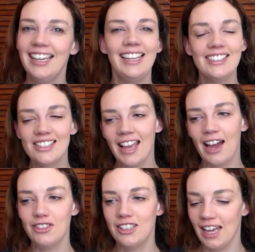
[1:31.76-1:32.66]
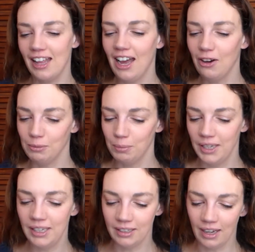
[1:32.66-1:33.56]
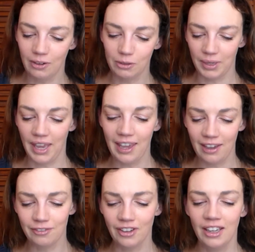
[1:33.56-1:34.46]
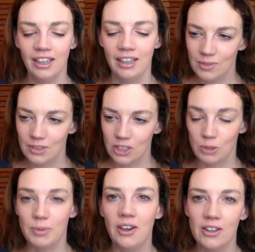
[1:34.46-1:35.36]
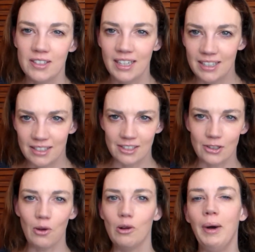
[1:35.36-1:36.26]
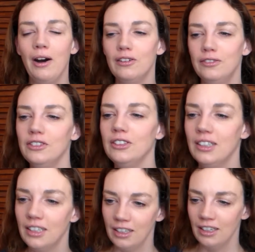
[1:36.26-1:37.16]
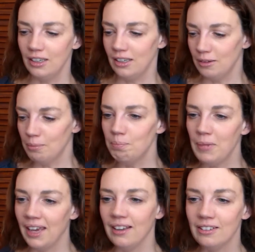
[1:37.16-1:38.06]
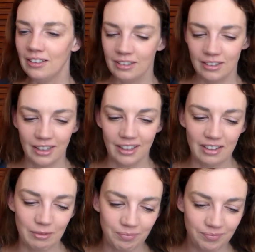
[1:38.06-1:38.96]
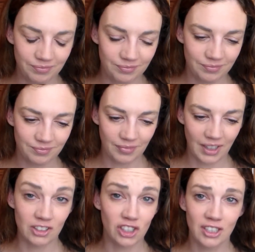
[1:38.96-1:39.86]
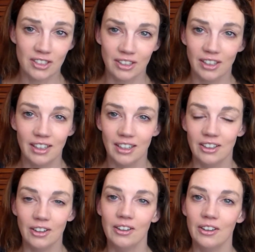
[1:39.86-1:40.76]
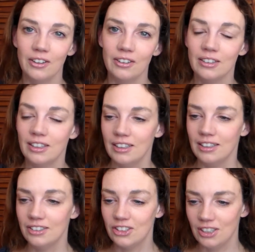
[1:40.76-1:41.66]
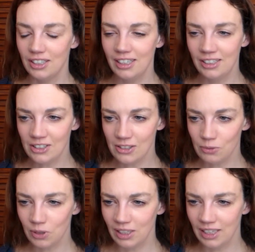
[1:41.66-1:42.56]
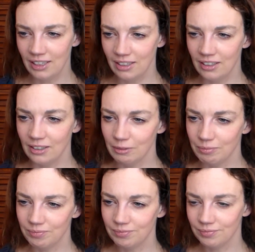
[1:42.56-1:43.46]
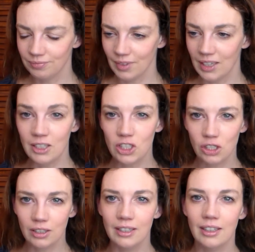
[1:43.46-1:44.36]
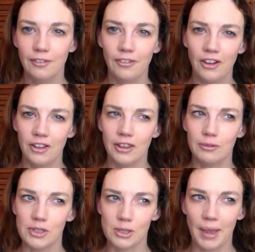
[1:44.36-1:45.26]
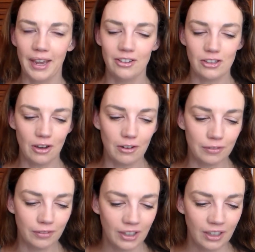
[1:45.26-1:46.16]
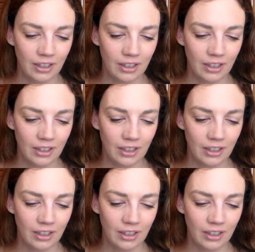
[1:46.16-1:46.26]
He doesn't have to tell her how to be and how to behave just because he is this all-powerful male and she is a young girl. He doesn't really initially give her the respect of